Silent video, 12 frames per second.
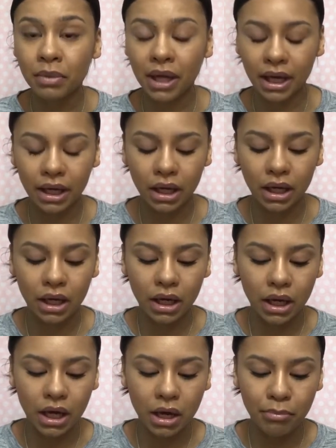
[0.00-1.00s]
Like,
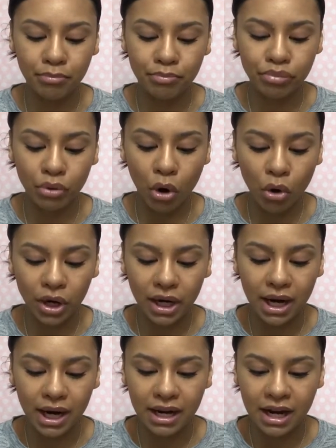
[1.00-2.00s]
it broke
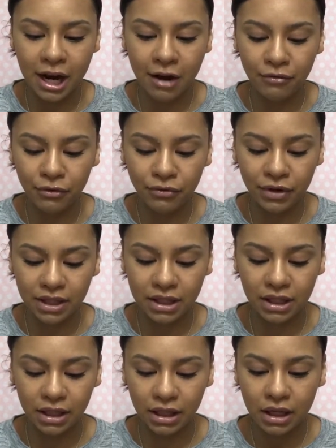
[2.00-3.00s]
and I never
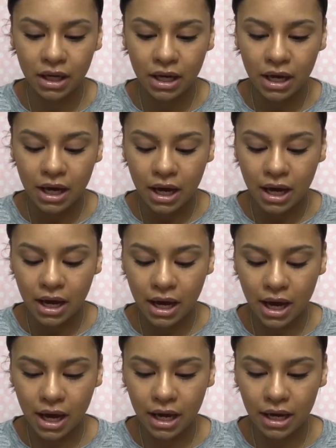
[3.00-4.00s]
fixed it.
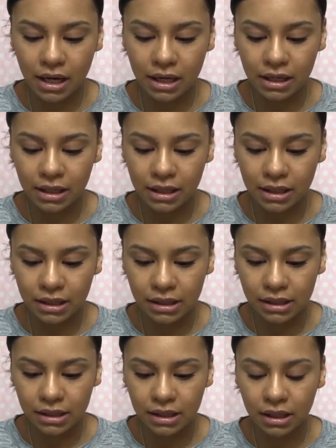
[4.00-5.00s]

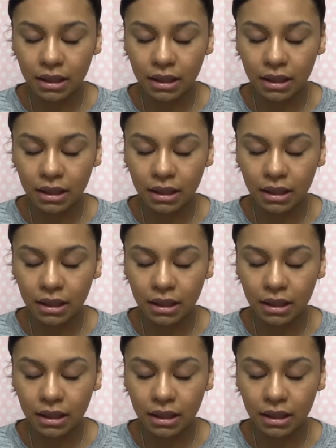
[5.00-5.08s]
And